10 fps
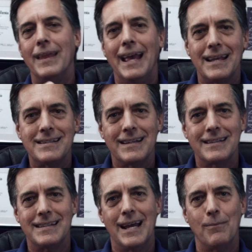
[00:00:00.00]
as an
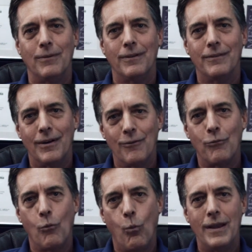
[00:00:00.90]
example of
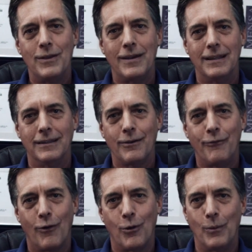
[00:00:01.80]
what you can look
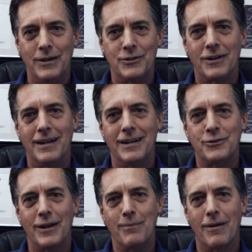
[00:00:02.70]
for when you're trying to
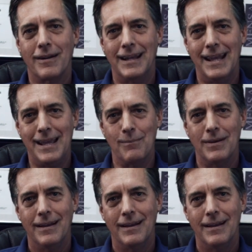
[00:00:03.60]
trademark a name.